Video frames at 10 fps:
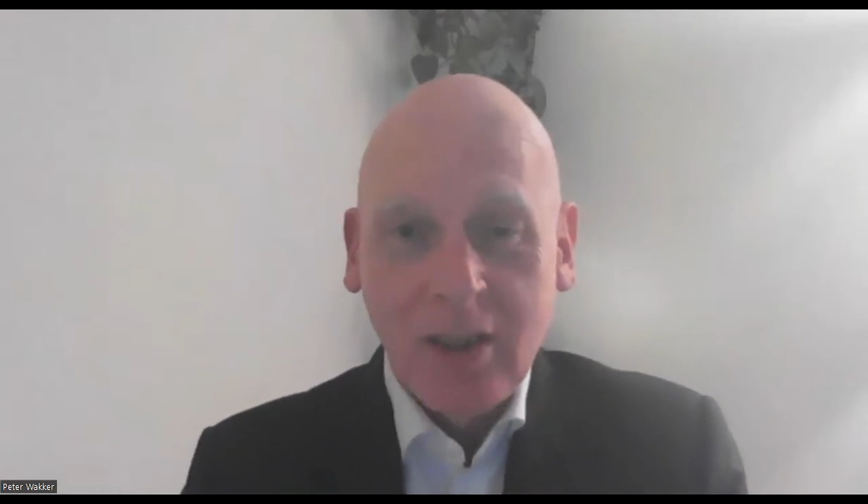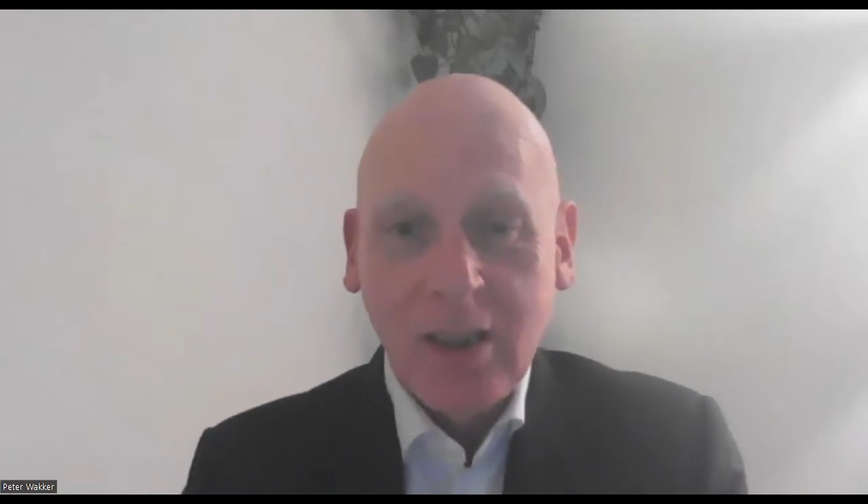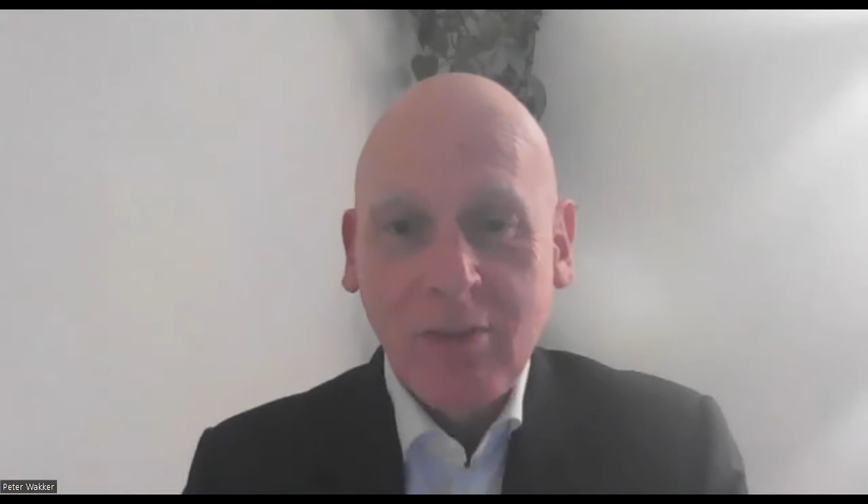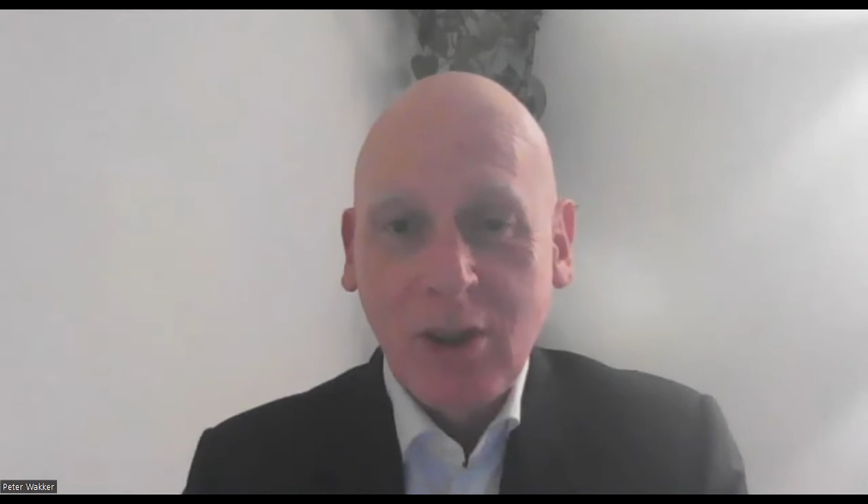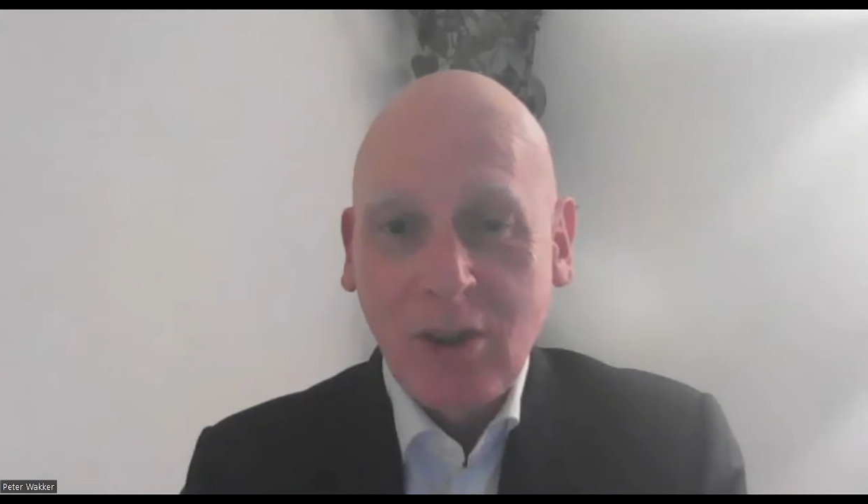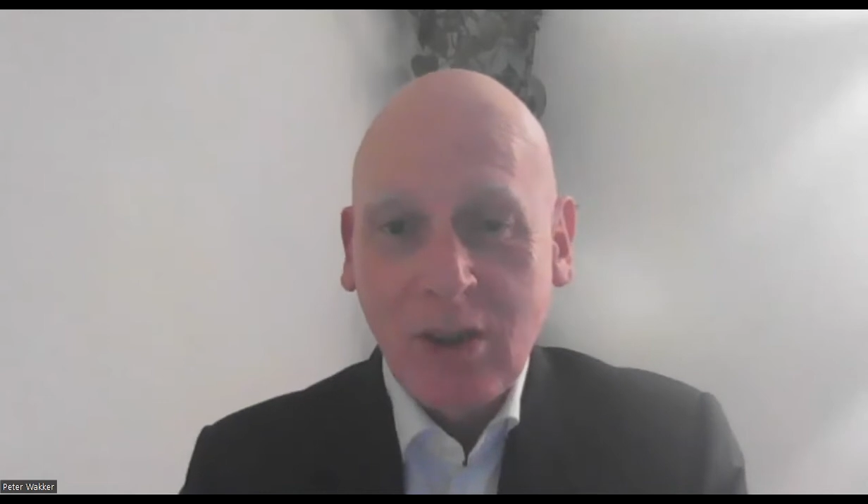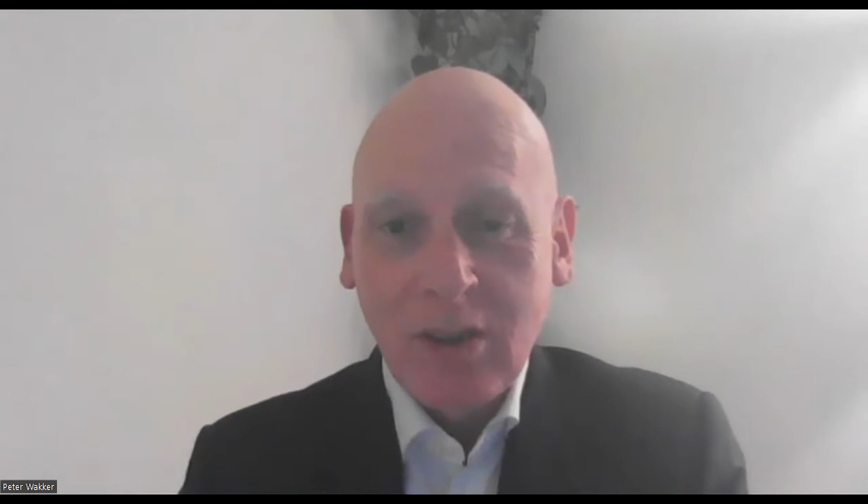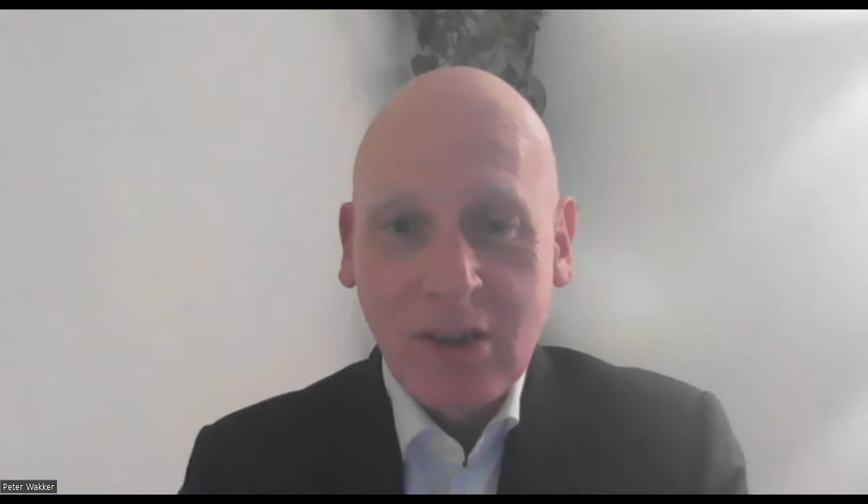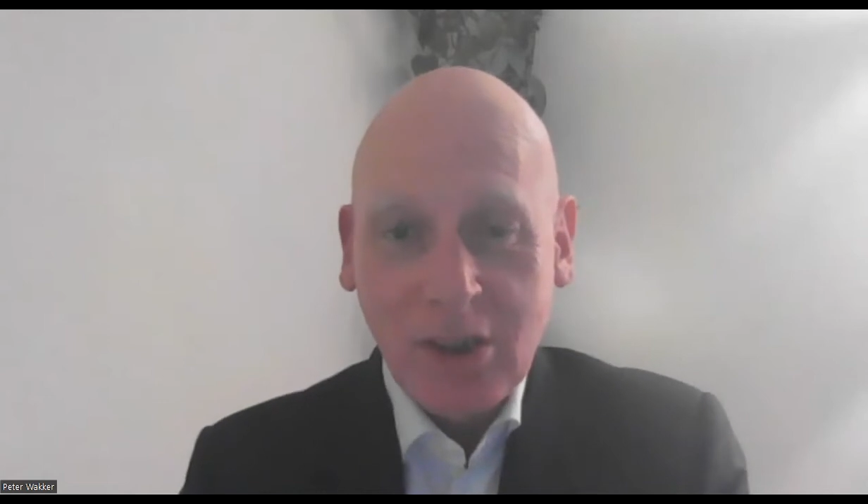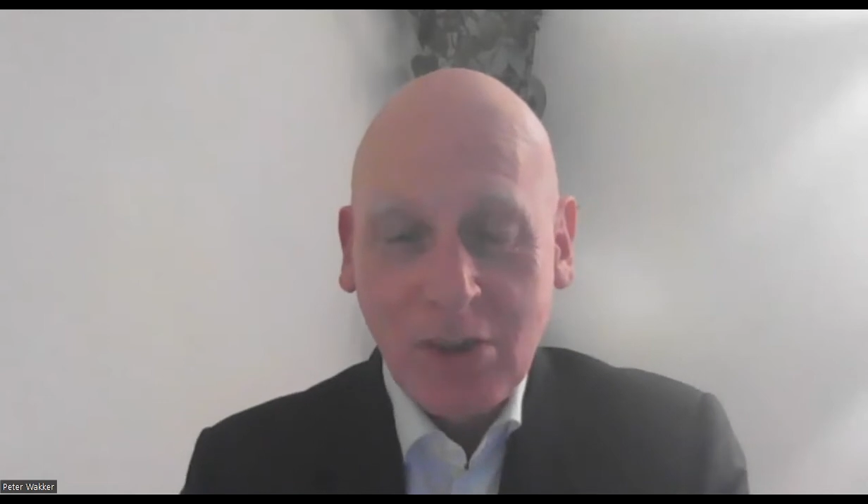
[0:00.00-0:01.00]
then we call it
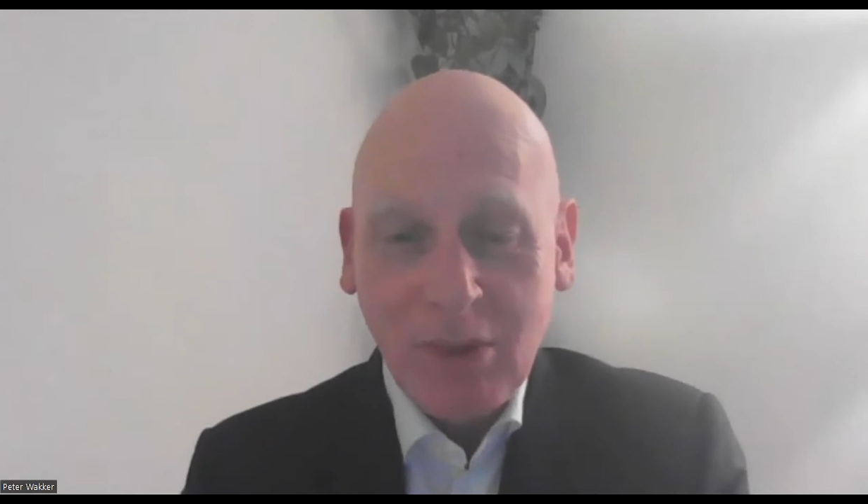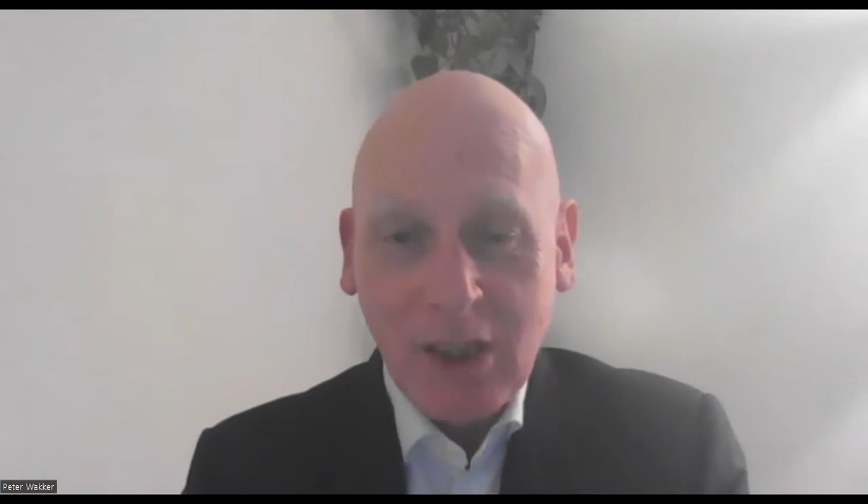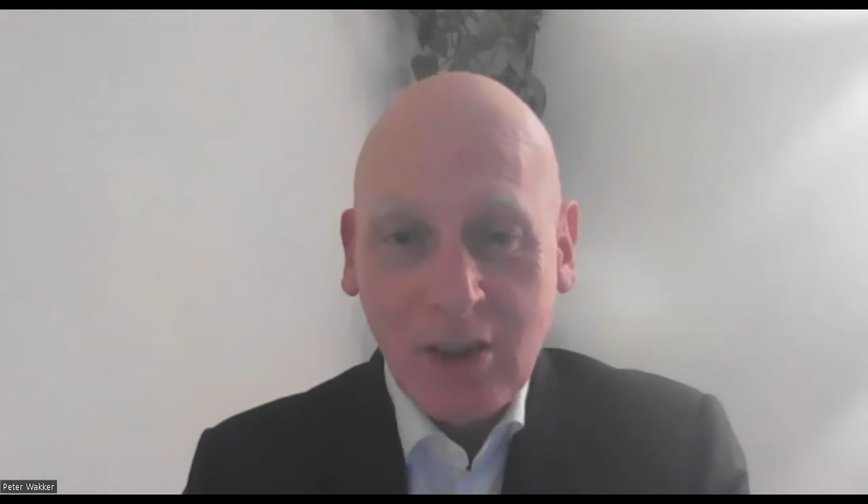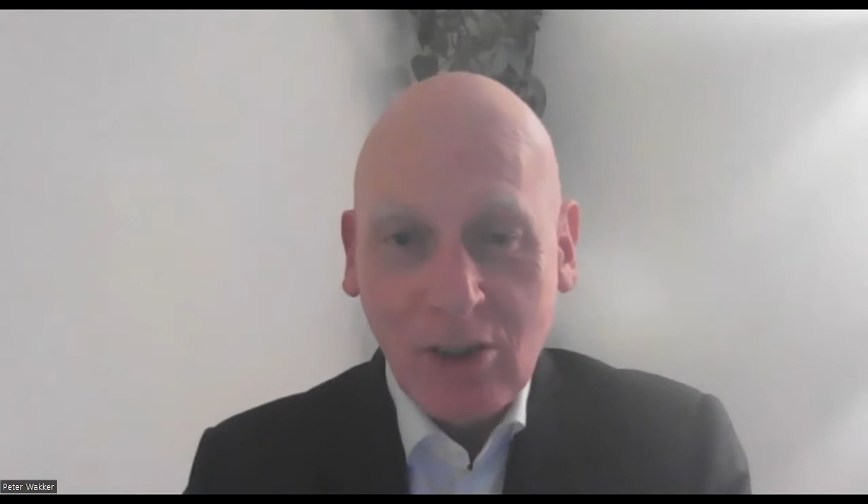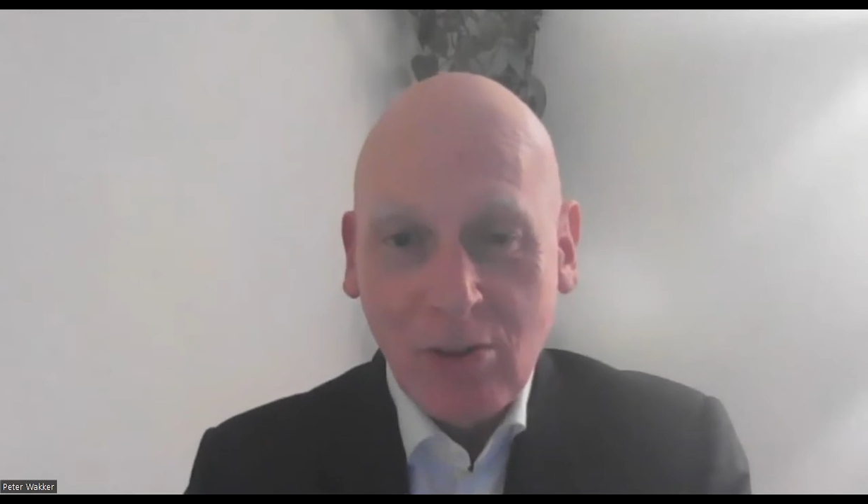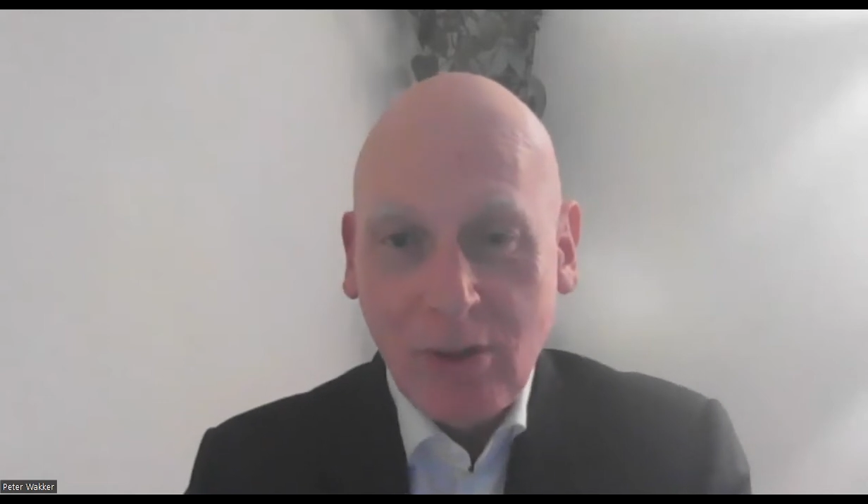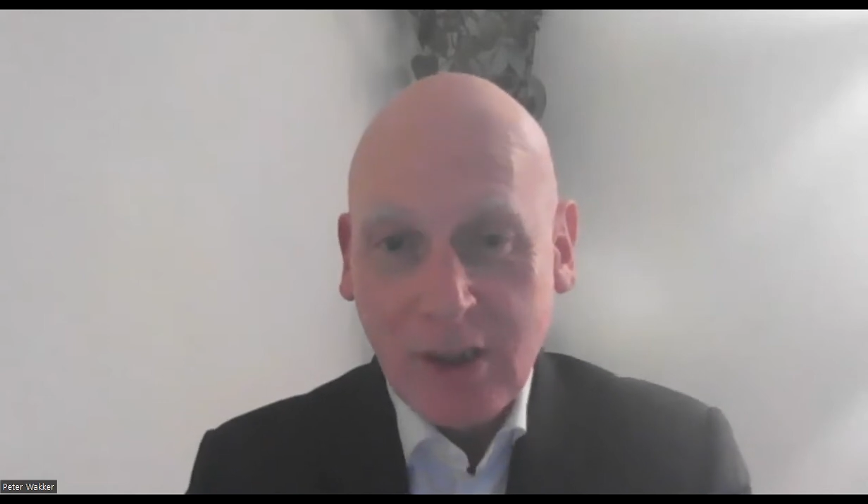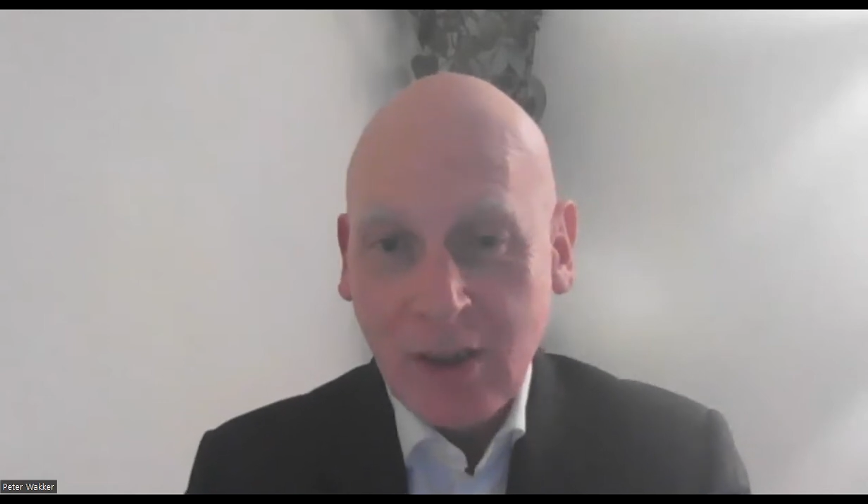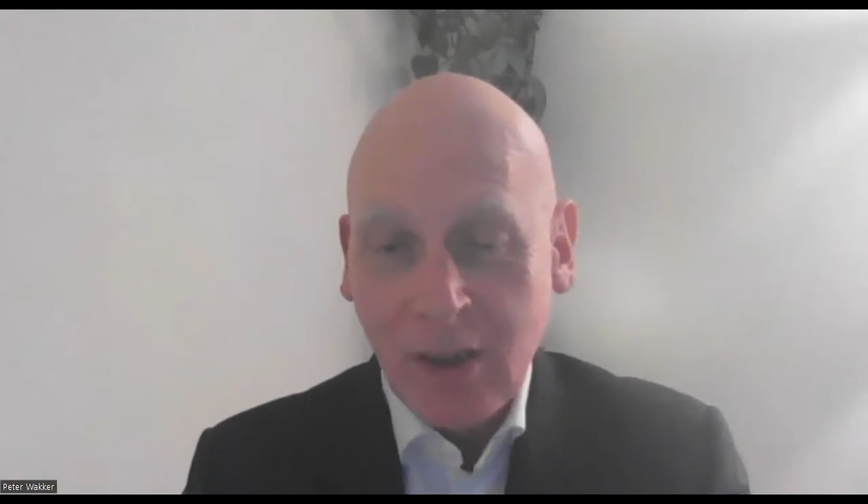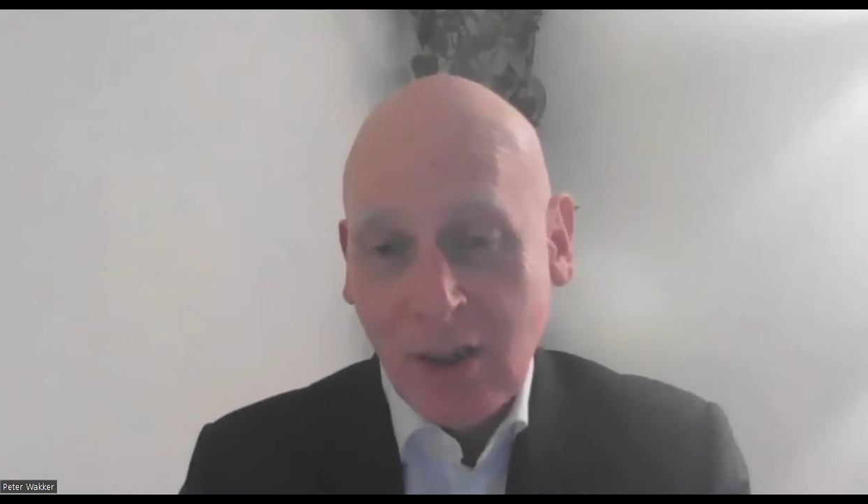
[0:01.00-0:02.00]
decision-making under risk.